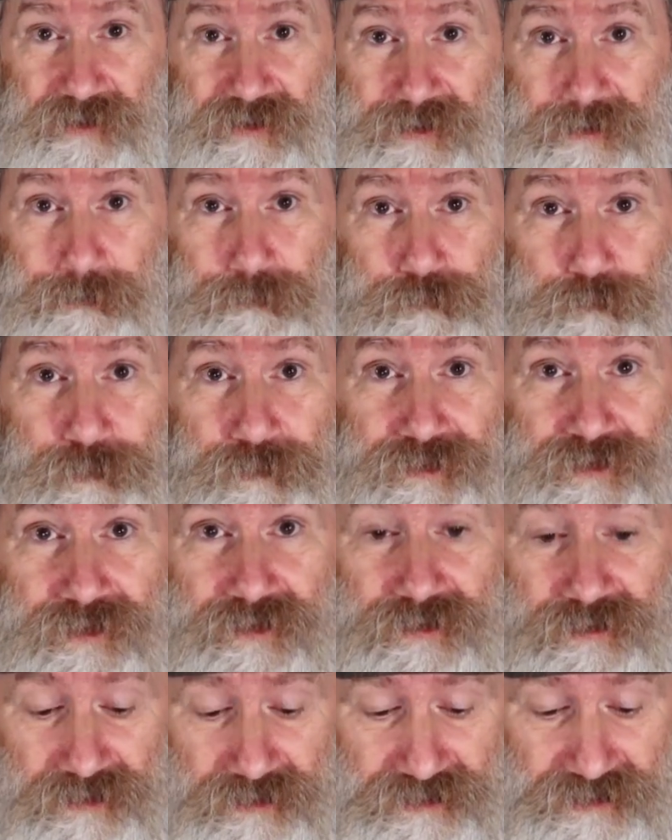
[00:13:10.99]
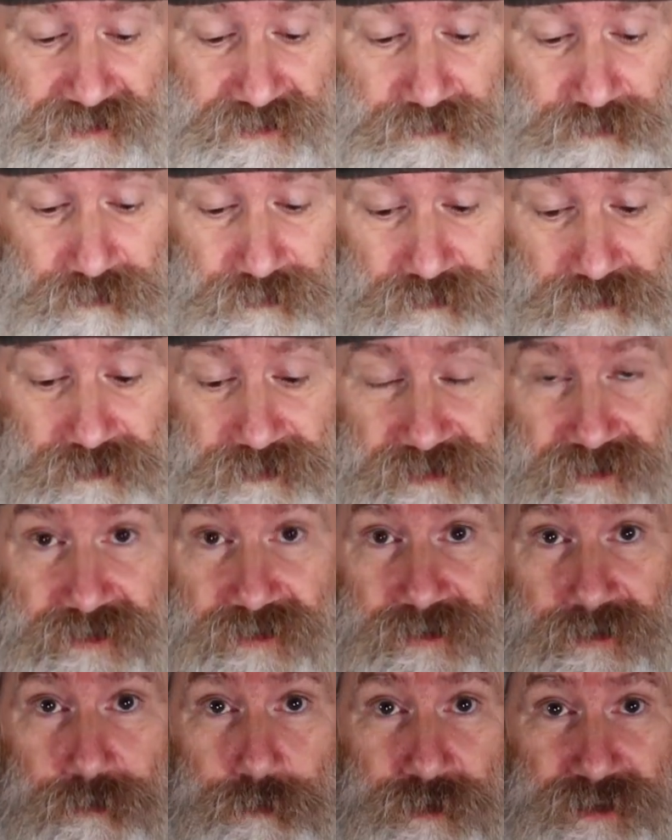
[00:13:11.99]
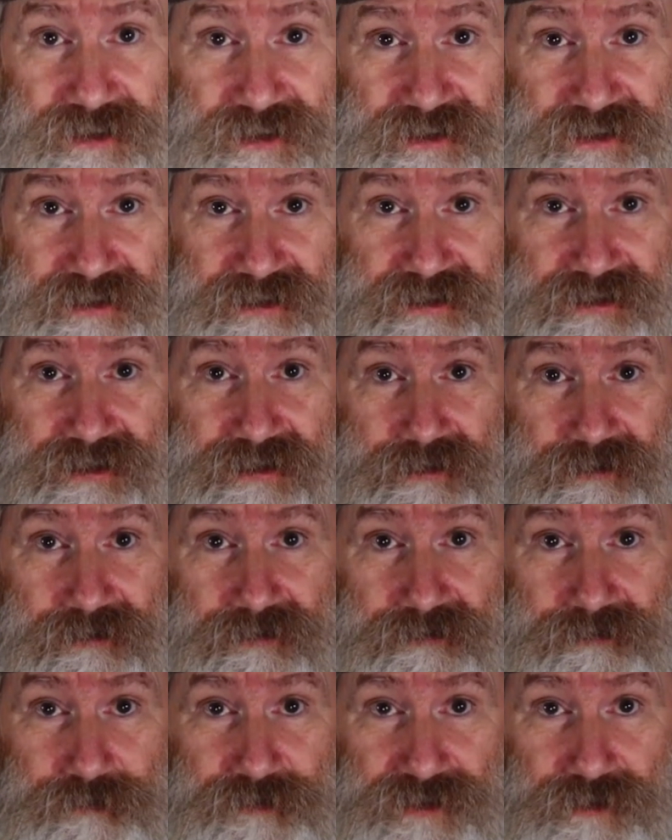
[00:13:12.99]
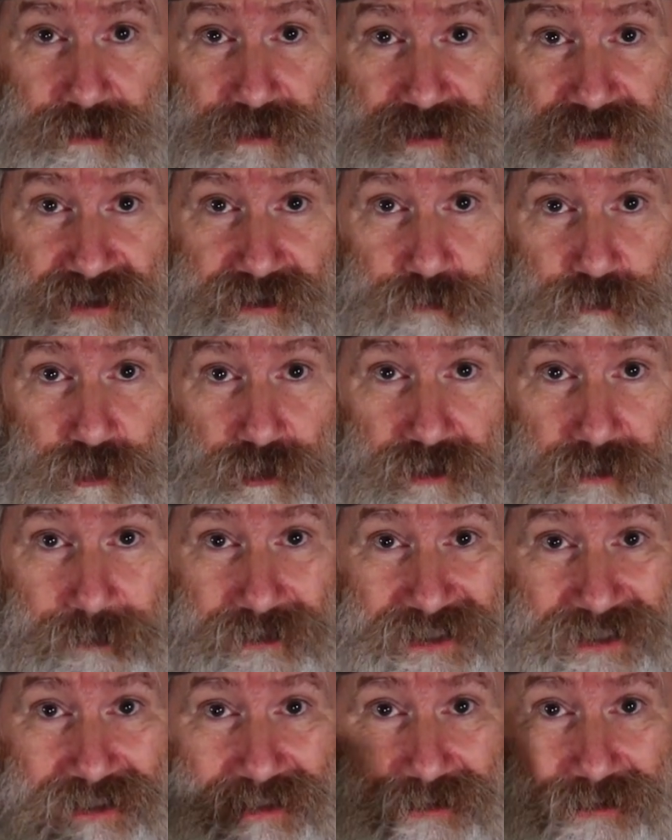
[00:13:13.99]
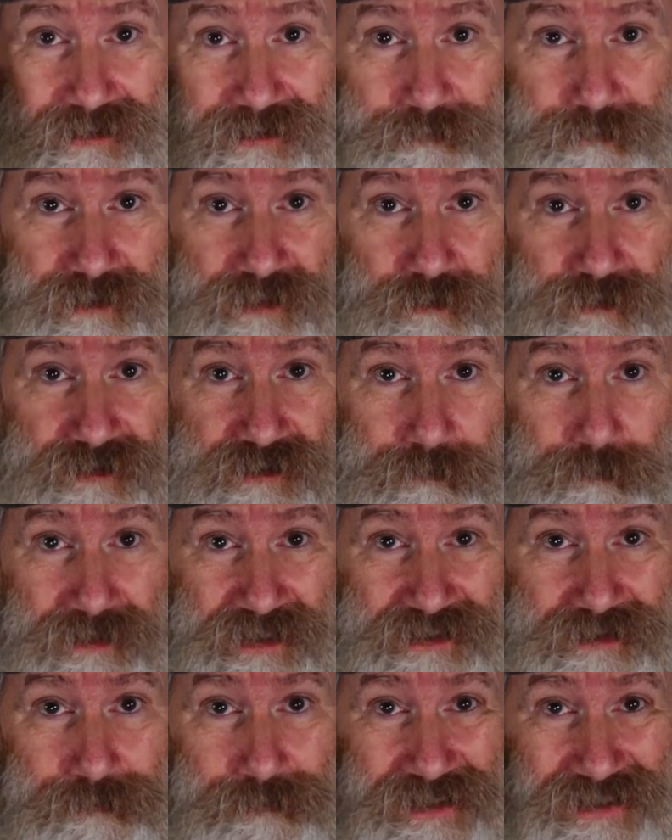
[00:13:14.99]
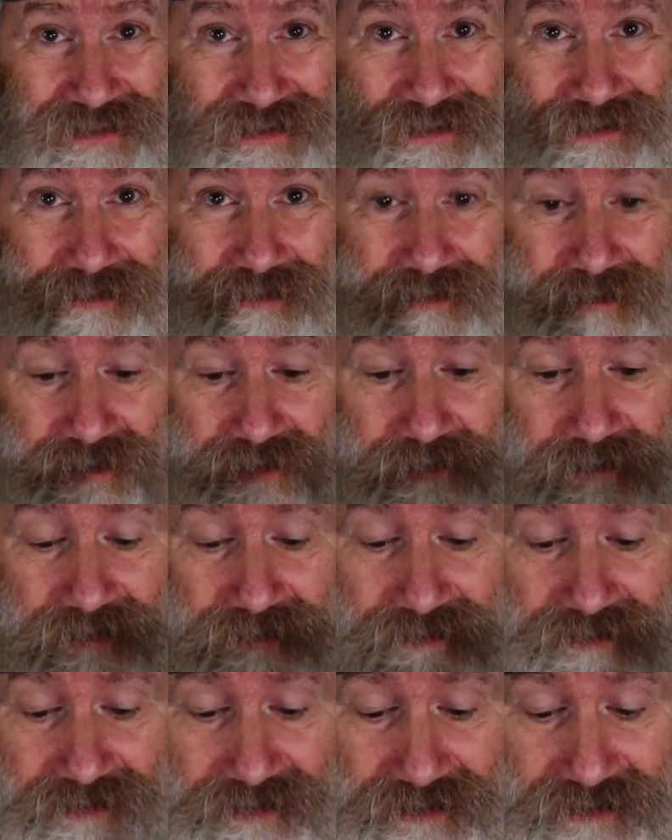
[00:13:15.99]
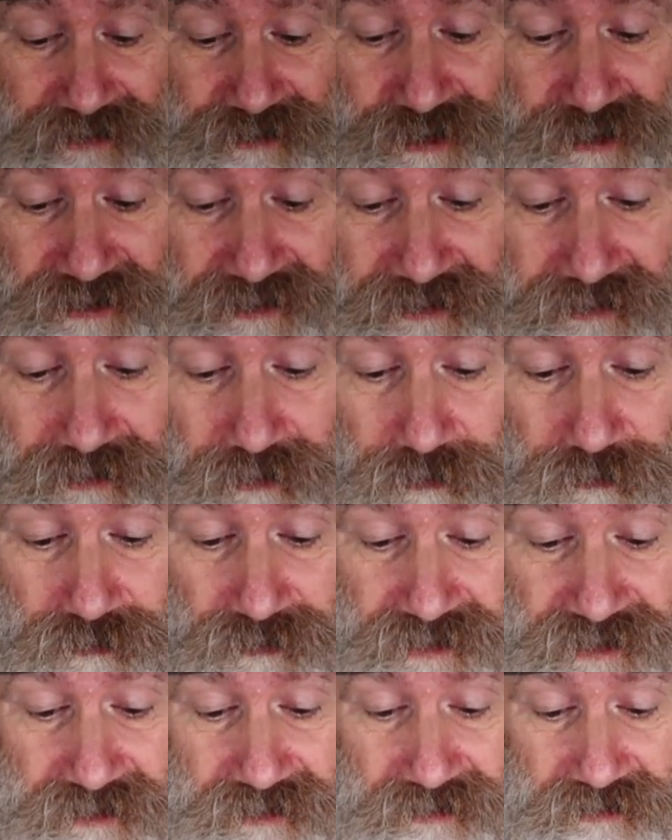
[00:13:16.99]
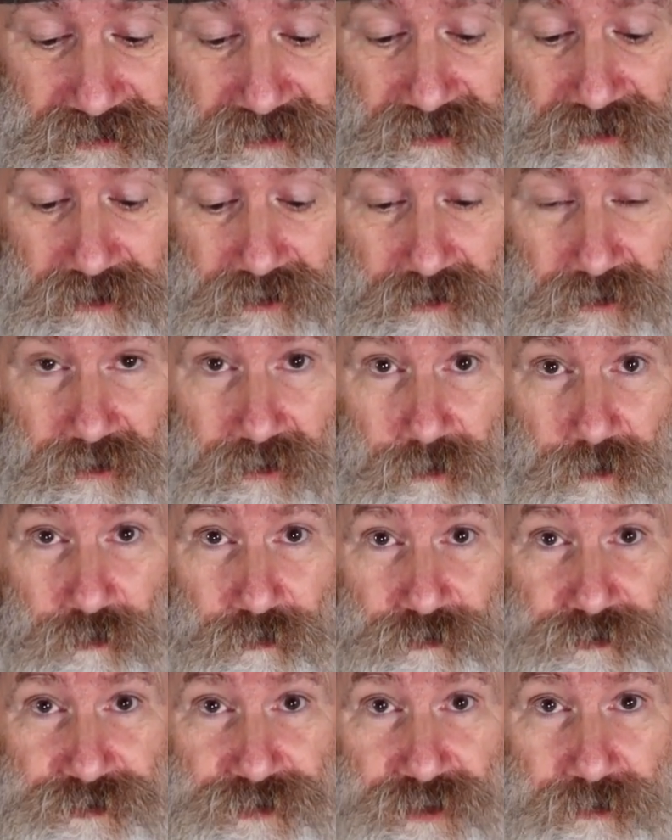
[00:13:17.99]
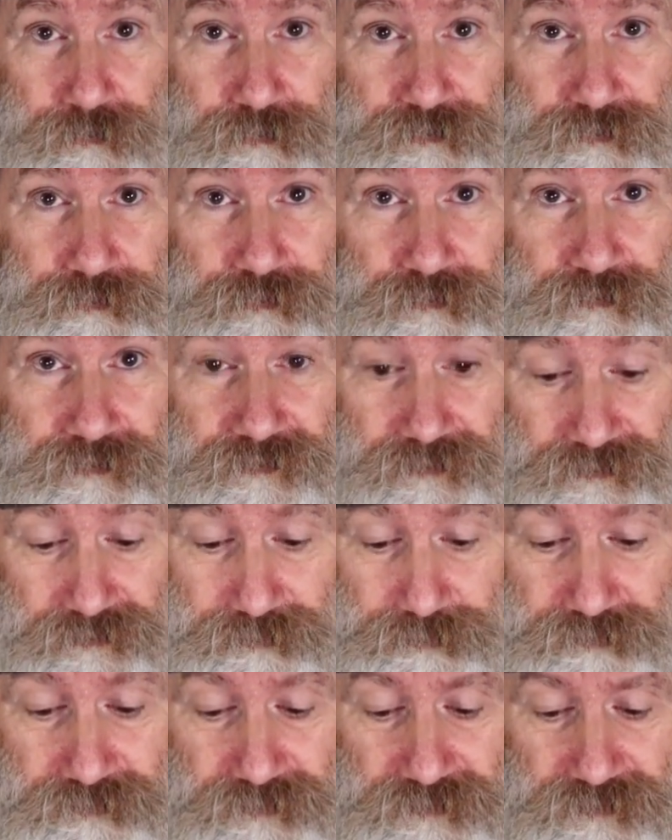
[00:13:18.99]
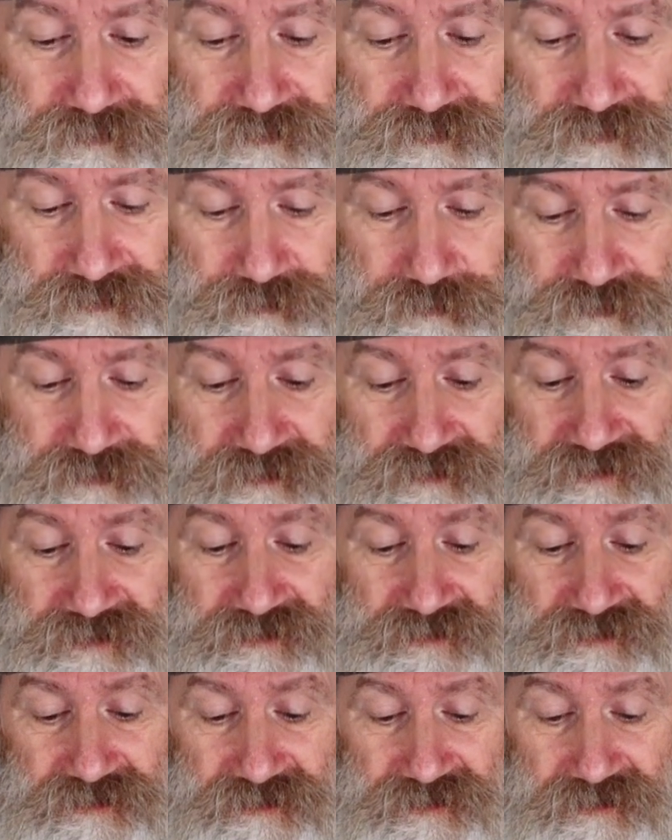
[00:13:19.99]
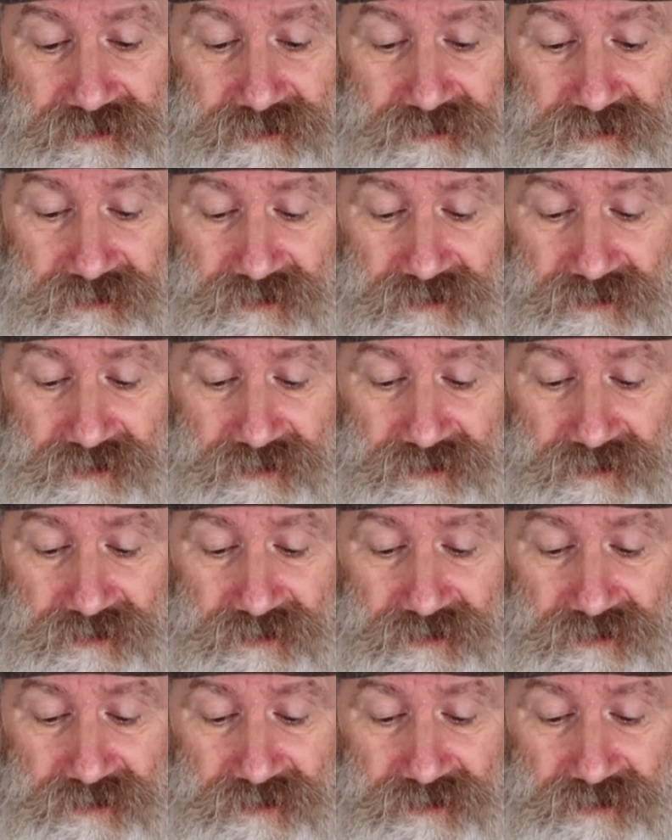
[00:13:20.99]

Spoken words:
Yeah. So what it is, we got a smaller bag and we got the main bag, and that actually goes on top. Put that like that.